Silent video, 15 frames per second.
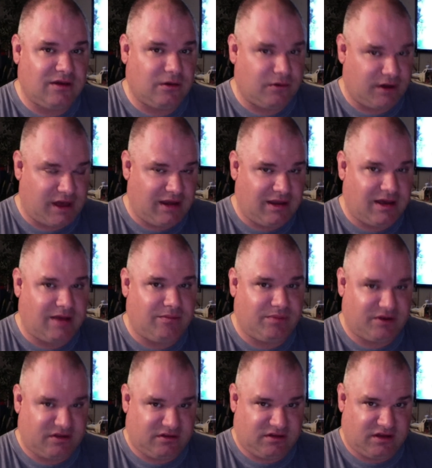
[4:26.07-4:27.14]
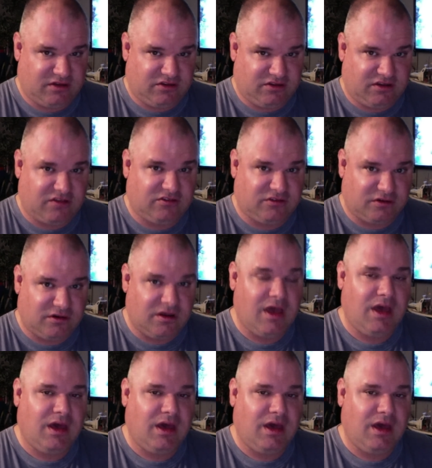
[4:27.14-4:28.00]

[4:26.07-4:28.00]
or not nut, but an adjuster,